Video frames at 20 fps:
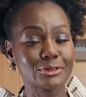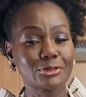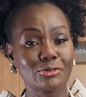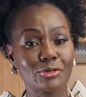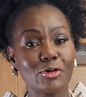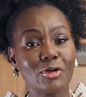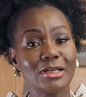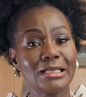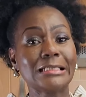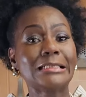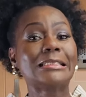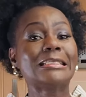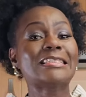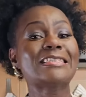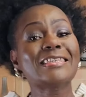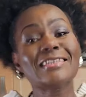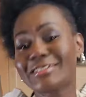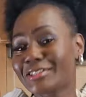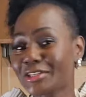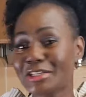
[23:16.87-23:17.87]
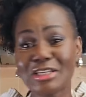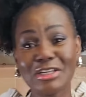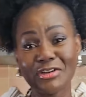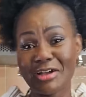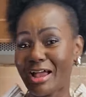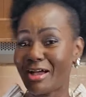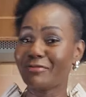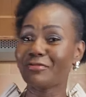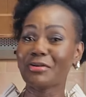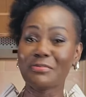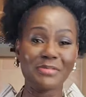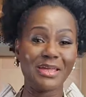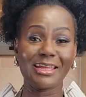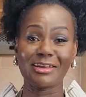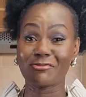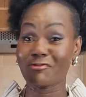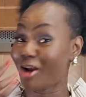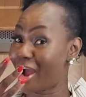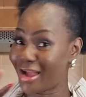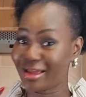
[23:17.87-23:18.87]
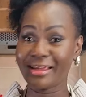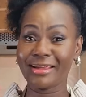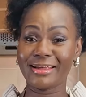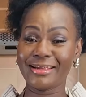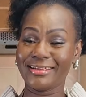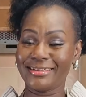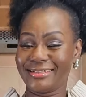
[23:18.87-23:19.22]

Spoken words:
scrolling decision you ever made, right?